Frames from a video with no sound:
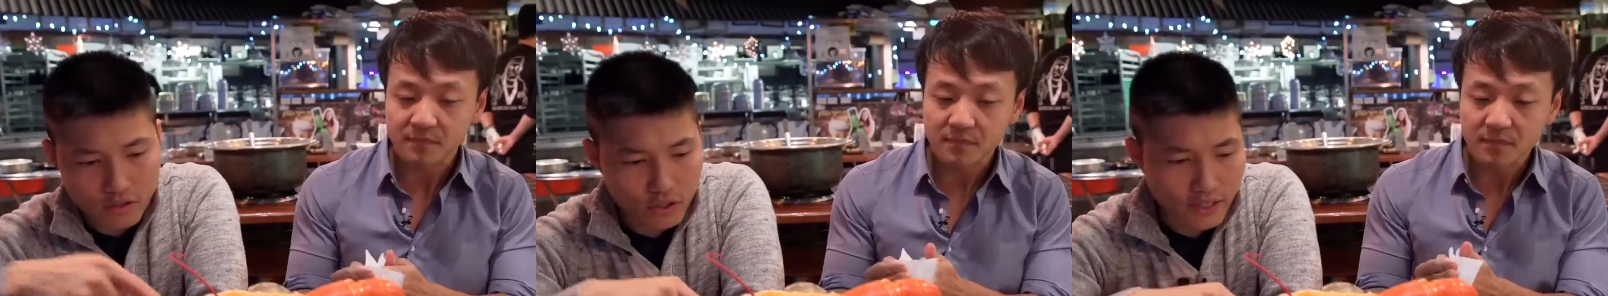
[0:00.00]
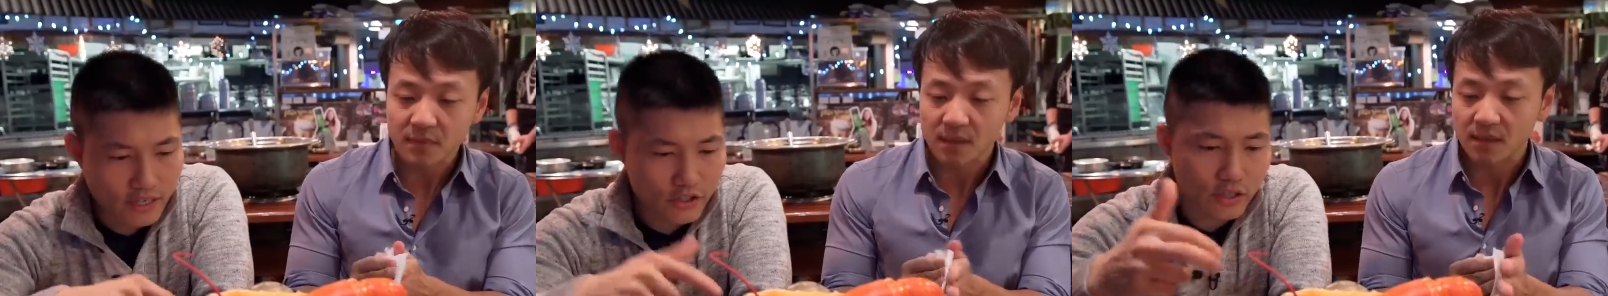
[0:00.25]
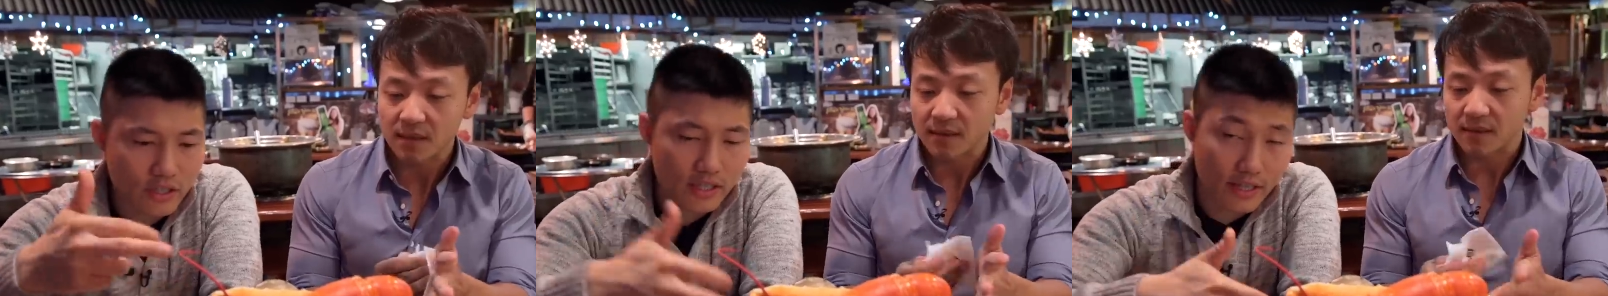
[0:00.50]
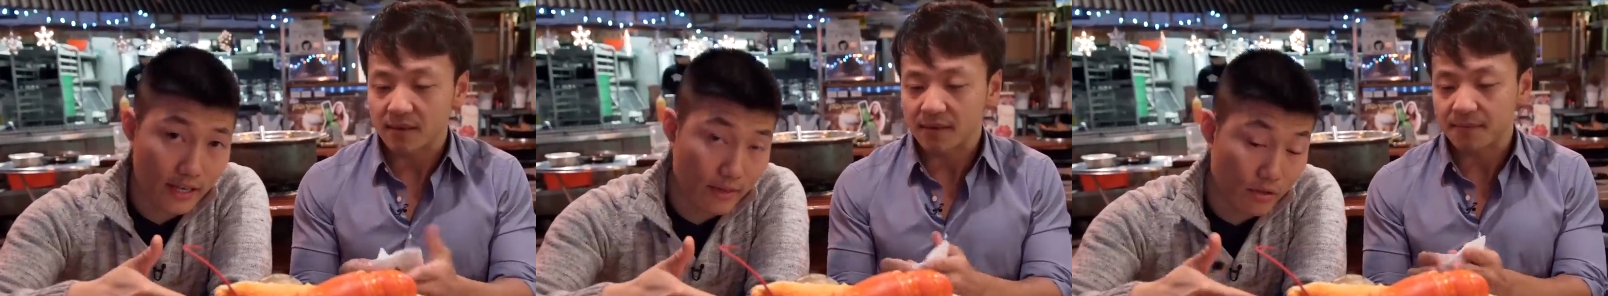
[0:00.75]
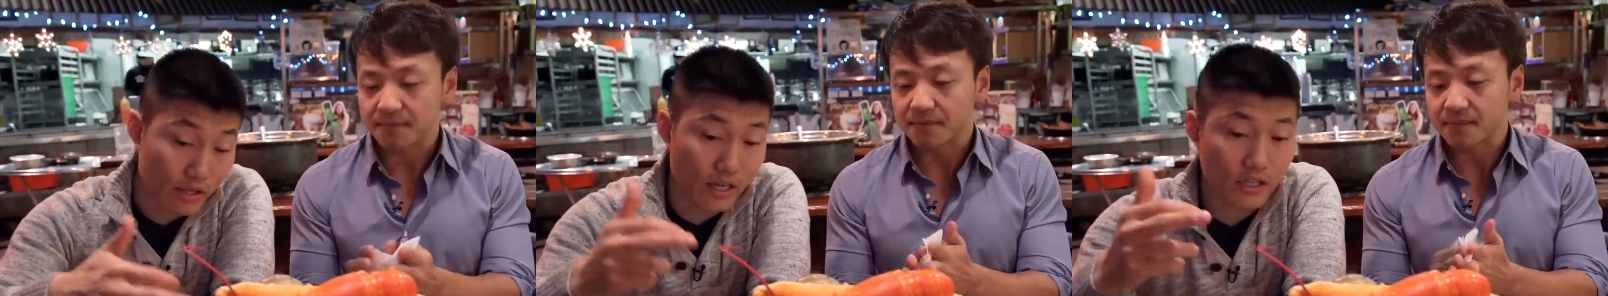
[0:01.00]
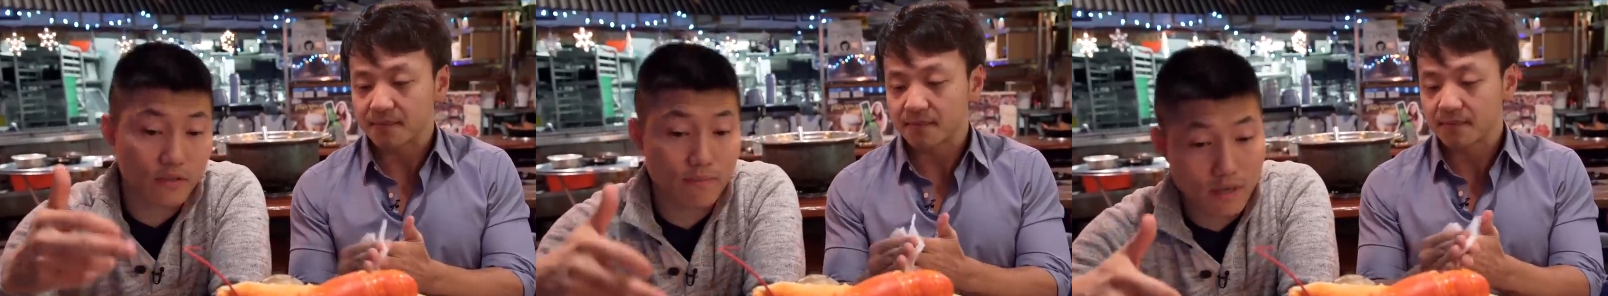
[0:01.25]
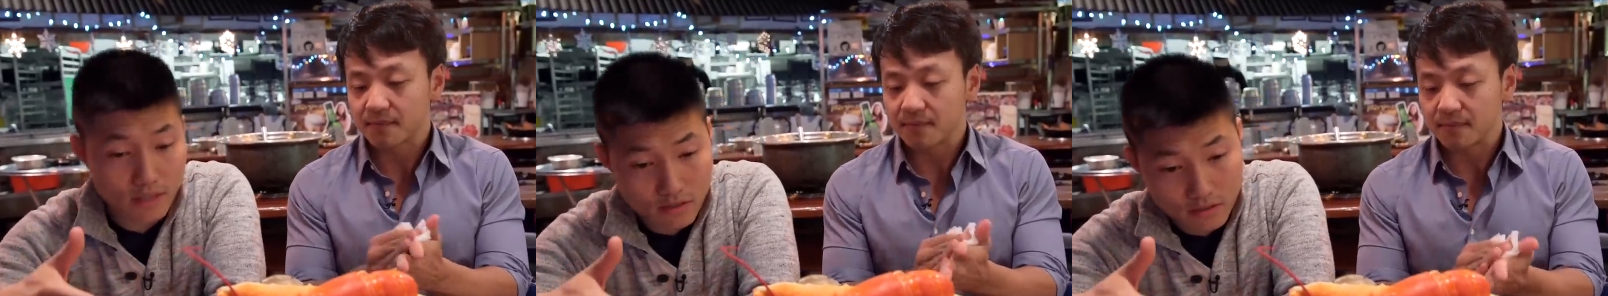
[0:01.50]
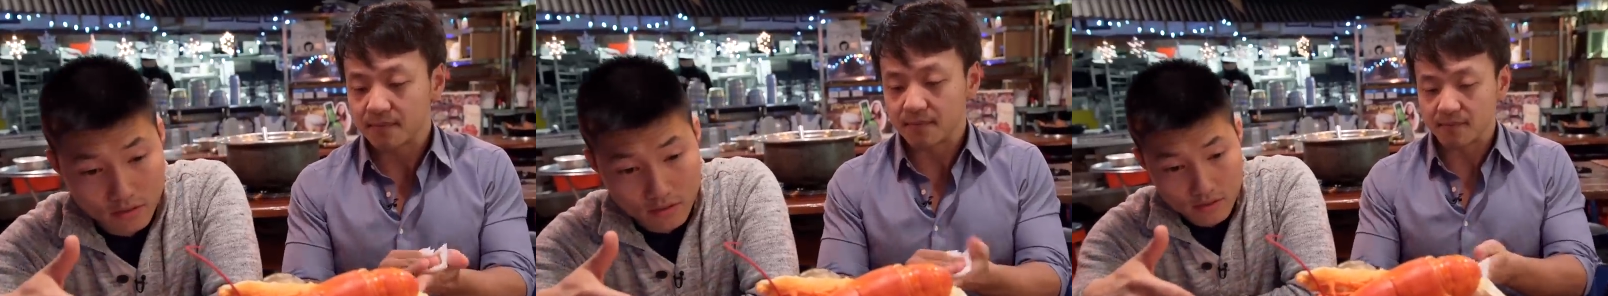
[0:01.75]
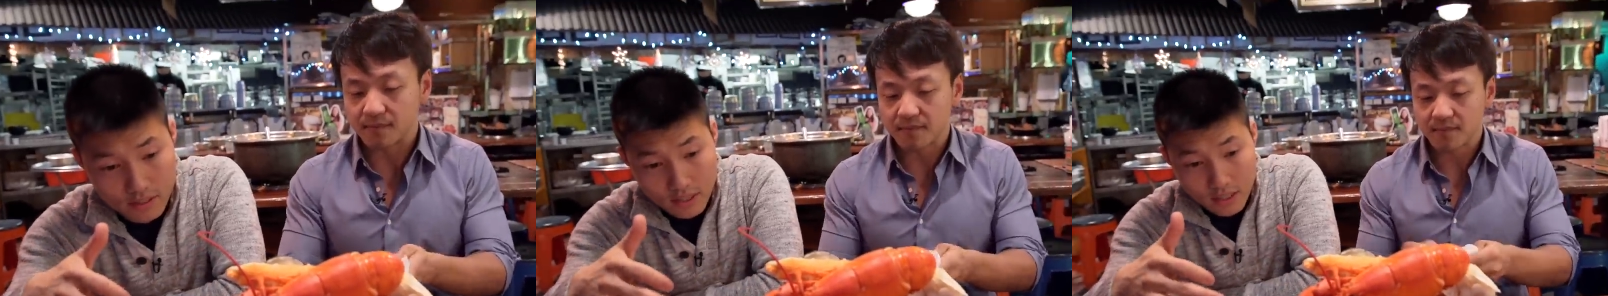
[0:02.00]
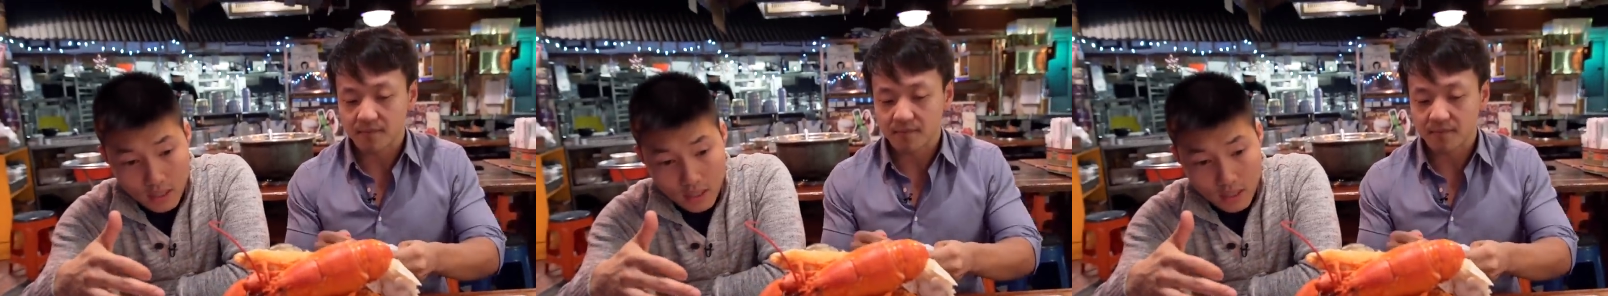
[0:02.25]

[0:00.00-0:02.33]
Speaker 1: So you got your clams, you got your mussels,